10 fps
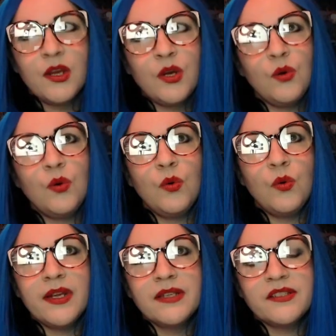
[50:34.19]

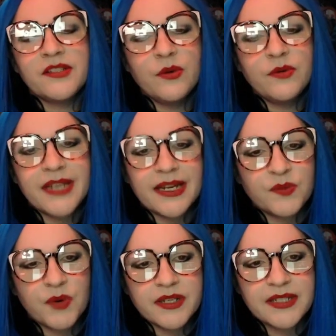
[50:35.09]
who is so
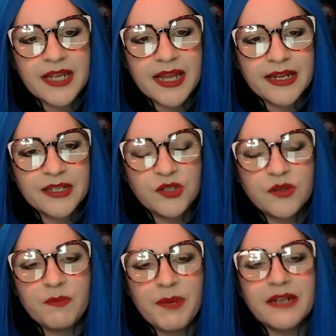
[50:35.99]
desperate to get
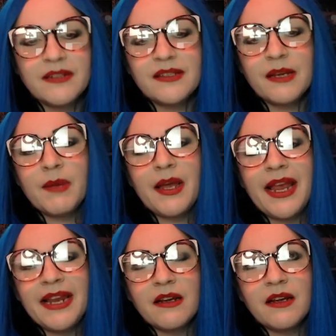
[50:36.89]
into the Beta Sigma
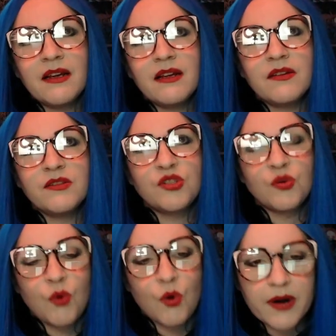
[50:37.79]
Eta
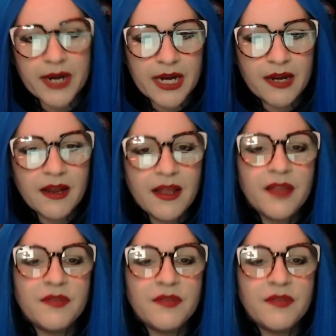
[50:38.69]
sorority